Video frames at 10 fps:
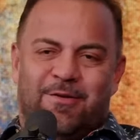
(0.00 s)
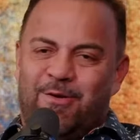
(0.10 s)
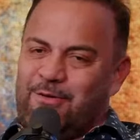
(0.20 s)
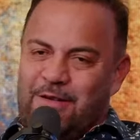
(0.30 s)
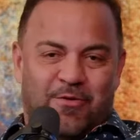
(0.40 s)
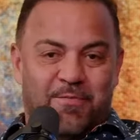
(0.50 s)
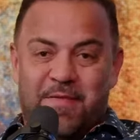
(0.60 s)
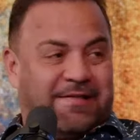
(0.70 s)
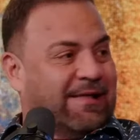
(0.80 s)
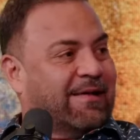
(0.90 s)
no, that you
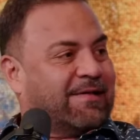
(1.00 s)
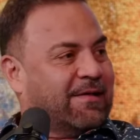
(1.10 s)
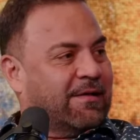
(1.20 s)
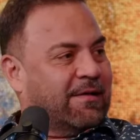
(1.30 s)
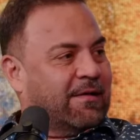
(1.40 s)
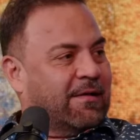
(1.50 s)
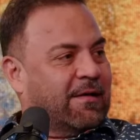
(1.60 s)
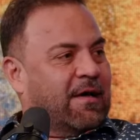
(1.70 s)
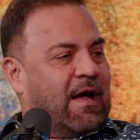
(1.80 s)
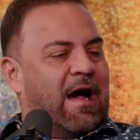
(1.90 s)
missed it.
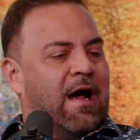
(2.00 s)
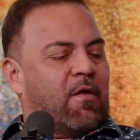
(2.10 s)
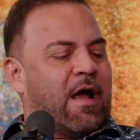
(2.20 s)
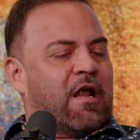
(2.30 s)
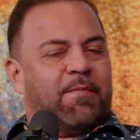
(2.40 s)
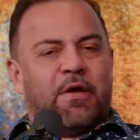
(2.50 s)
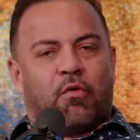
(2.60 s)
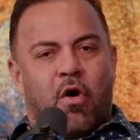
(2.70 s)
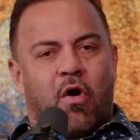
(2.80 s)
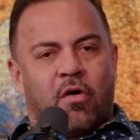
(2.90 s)
I'd rather be
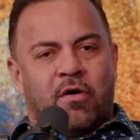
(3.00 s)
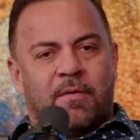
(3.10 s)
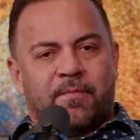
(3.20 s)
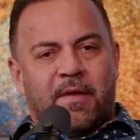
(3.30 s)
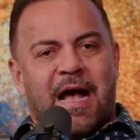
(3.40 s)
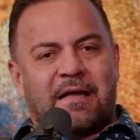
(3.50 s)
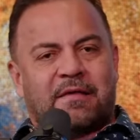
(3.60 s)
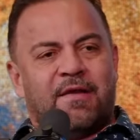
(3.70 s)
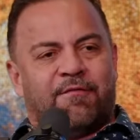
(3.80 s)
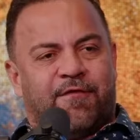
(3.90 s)
wrong
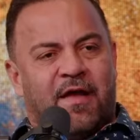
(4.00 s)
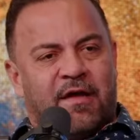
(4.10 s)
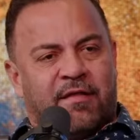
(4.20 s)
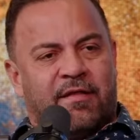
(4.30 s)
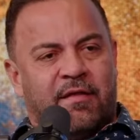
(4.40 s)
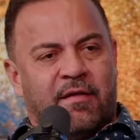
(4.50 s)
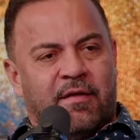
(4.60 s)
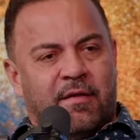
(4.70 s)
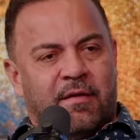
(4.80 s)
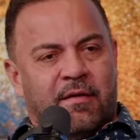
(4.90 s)
acting in faith
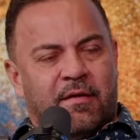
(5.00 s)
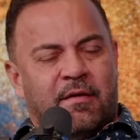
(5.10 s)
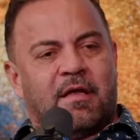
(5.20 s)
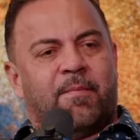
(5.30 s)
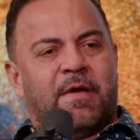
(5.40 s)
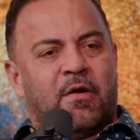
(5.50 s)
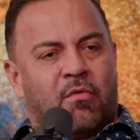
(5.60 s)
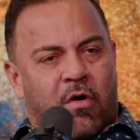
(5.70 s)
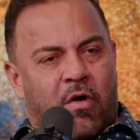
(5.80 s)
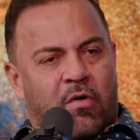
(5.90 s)
than being
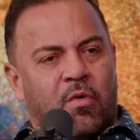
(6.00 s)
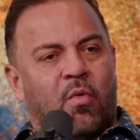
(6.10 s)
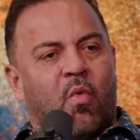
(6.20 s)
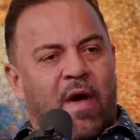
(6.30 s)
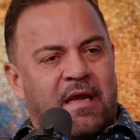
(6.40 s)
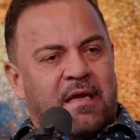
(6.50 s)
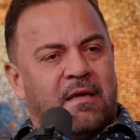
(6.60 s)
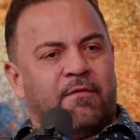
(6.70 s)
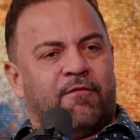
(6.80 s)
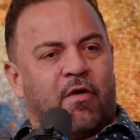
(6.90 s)
wrong
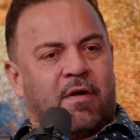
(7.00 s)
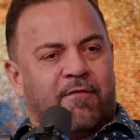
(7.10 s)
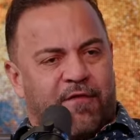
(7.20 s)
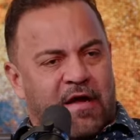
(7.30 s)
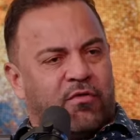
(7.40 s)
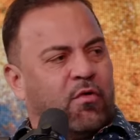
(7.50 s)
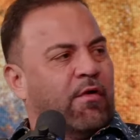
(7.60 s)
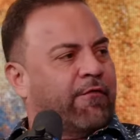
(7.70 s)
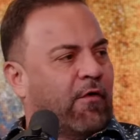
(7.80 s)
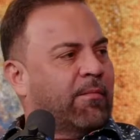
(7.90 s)
waiting for faith to confirm.